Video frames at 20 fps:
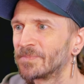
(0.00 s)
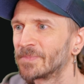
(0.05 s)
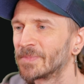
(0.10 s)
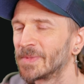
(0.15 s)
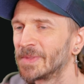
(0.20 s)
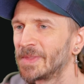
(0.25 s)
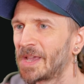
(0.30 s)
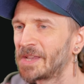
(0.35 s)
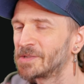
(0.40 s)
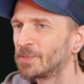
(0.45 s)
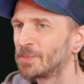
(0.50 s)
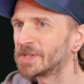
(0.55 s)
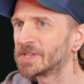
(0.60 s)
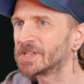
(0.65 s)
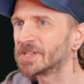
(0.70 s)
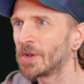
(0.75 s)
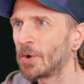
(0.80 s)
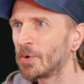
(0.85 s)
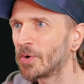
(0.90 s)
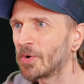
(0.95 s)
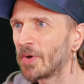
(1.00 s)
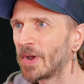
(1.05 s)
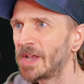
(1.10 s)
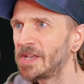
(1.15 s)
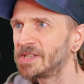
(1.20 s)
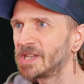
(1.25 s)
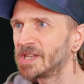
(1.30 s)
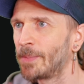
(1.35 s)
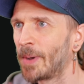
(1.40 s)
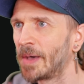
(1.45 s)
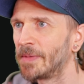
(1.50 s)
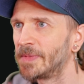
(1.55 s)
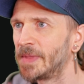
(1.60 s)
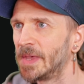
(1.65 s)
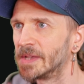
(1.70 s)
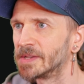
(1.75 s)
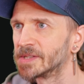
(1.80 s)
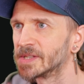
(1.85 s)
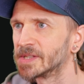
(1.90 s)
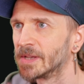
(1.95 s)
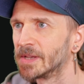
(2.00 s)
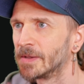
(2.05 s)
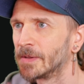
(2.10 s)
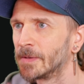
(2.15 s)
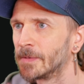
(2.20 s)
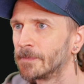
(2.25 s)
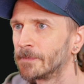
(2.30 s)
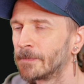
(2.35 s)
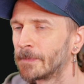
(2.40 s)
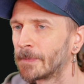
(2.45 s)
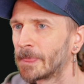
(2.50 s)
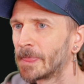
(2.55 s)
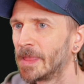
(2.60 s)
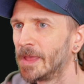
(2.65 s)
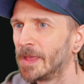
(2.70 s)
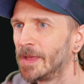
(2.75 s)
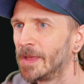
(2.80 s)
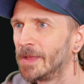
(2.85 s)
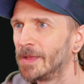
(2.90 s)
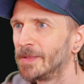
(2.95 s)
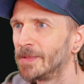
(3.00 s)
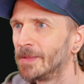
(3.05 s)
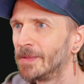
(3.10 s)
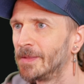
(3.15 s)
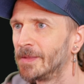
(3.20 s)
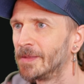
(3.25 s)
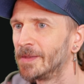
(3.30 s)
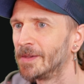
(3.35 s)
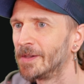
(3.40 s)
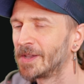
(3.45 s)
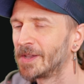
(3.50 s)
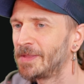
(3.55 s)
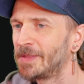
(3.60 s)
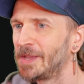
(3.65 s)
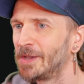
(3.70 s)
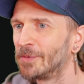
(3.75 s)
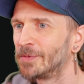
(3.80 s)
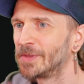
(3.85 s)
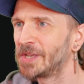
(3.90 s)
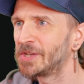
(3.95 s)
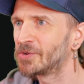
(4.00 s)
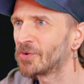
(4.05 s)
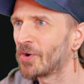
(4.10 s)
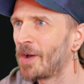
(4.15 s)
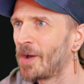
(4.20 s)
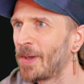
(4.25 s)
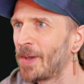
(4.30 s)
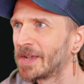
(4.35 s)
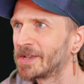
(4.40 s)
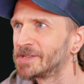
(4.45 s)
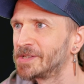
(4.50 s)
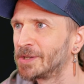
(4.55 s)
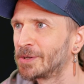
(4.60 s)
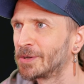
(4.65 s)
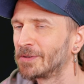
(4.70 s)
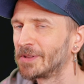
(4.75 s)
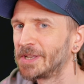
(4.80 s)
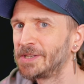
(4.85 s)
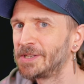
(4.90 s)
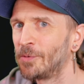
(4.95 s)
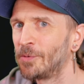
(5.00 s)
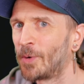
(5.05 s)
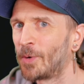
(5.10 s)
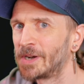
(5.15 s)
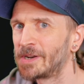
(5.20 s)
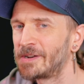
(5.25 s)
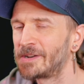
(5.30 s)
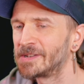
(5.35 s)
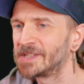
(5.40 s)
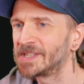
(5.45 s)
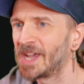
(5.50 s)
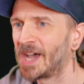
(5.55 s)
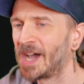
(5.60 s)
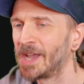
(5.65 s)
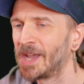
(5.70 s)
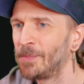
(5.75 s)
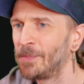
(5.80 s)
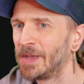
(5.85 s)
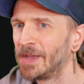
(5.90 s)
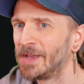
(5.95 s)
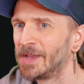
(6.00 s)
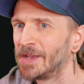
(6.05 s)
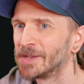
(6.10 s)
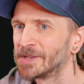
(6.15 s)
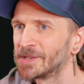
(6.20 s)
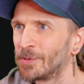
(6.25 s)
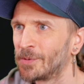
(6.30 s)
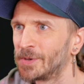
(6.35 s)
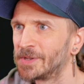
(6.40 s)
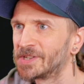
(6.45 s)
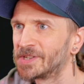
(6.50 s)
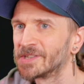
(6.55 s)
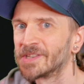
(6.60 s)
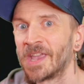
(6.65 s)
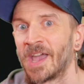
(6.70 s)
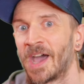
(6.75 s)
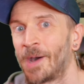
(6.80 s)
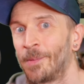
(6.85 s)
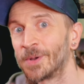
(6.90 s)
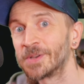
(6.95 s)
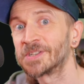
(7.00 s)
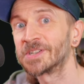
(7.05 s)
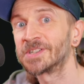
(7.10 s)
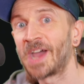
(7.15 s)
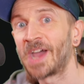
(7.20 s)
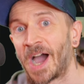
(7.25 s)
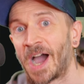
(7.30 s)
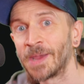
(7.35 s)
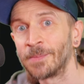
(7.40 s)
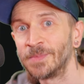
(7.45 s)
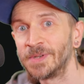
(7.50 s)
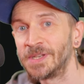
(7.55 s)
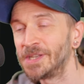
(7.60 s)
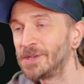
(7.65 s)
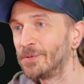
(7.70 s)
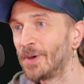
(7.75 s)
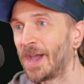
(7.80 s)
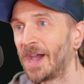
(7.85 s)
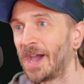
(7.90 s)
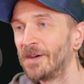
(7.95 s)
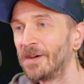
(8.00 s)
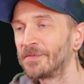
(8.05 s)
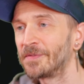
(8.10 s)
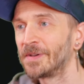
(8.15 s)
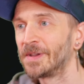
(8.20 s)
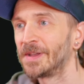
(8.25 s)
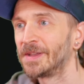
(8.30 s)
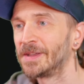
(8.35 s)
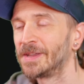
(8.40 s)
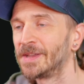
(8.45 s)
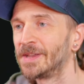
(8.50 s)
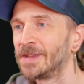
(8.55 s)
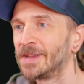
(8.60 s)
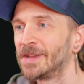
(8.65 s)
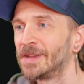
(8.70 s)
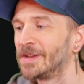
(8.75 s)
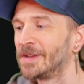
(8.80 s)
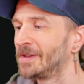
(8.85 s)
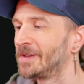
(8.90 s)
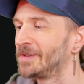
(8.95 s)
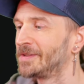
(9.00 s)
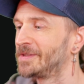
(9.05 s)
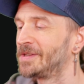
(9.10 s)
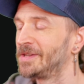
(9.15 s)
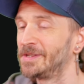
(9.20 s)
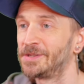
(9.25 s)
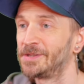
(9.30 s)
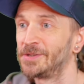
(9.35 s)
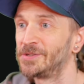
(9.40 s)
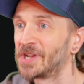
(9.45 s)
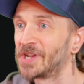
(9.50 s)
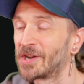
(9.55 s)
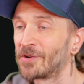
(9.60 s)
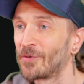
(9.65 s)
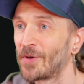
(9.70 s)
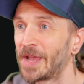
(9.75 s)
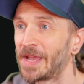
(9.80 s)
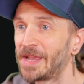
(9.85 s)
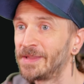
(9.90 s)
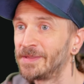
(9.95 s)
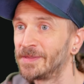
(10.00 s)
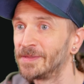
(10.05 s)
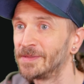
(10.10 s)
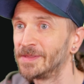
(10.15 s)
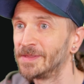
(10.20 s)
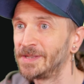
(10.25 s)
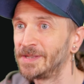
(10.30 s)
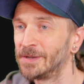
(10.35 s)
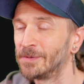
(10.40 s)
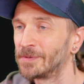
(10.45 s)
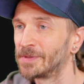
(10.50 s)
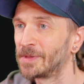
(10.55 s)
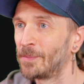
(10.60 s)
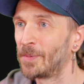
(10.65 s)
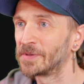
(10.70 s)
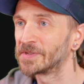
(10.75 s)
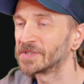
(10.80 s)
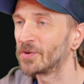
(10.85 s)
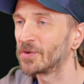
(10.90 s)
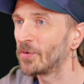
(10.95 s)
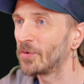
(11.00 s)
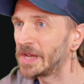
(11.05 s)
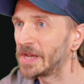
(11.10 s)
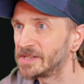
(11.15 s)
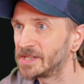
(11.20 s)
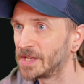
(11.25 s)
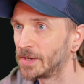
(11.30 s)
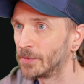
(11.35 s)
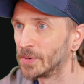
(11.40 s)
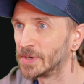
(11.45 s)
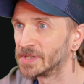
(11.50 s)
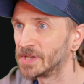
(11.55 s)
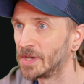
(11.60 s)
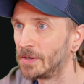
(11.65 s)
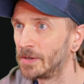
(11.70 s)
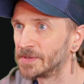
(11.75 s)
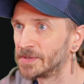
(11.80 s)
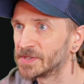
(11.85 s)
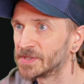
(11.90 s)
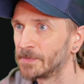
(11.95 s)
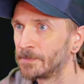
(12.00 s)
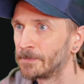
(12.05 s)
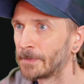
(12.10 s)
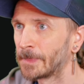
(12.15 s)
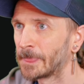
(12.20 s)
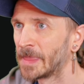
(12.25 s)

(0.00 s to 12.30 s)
That's what's so crazy about this. Again, the only drawback is you can only do one at a time. So it's just how much time do you have to generate, you know, the most crazy results.